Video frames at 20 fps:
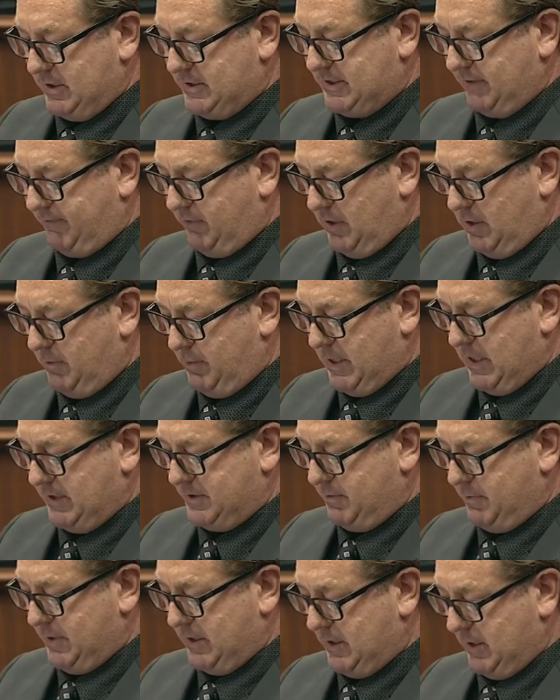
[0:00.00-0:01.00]
and civil
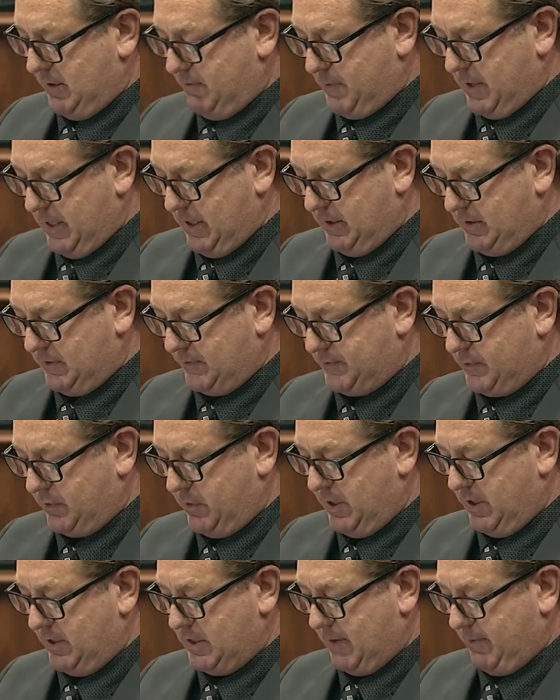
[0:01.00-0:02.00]
liberties are being
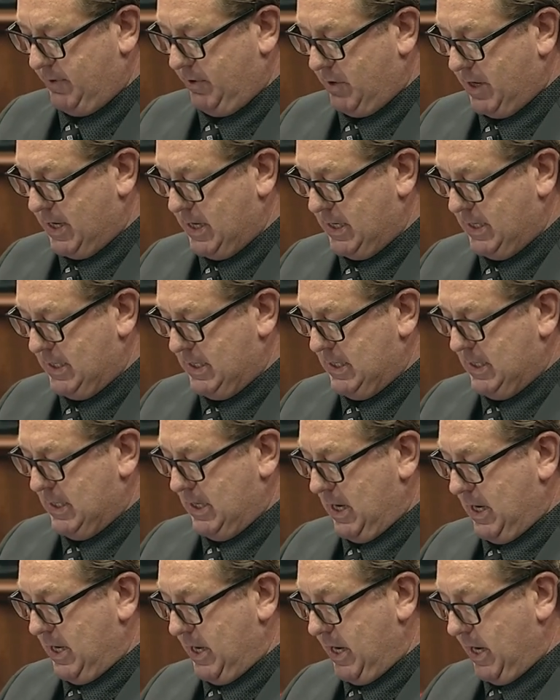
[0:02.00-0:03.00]
destroyed in WA,
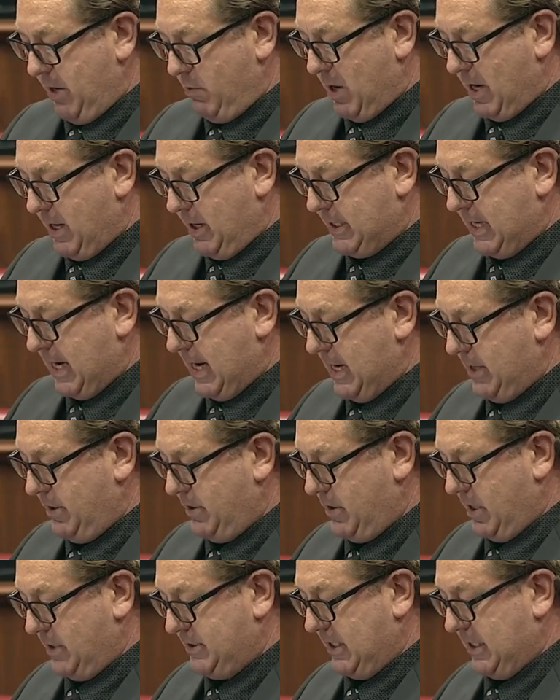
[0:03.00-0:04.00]
and in any way I
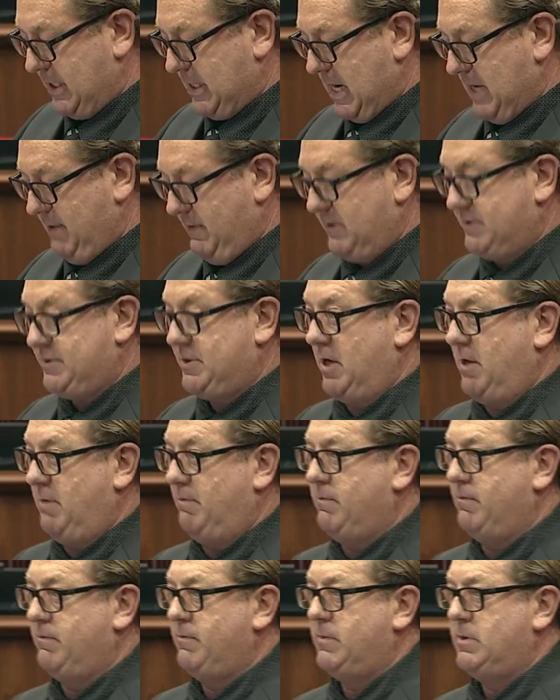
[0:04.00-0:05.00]
can, I dedicate this
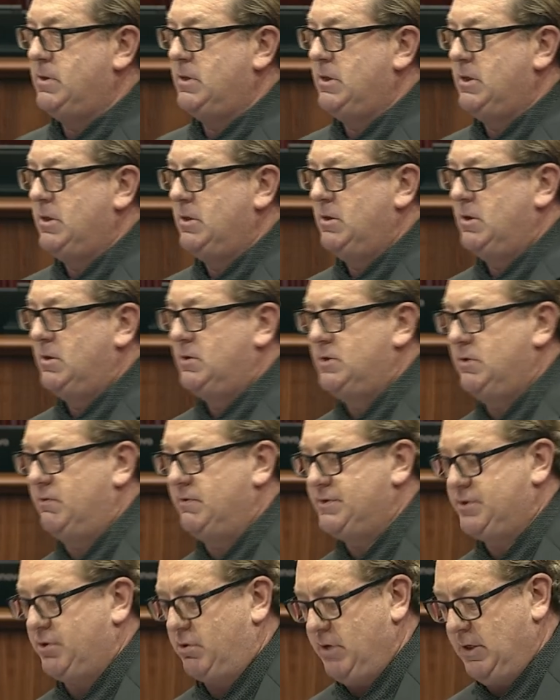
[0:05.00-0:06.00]
term to
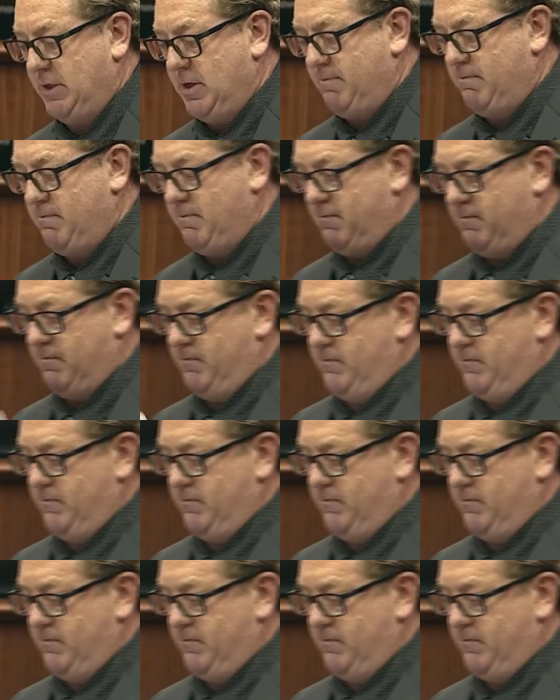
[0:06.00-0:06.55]
restoring them.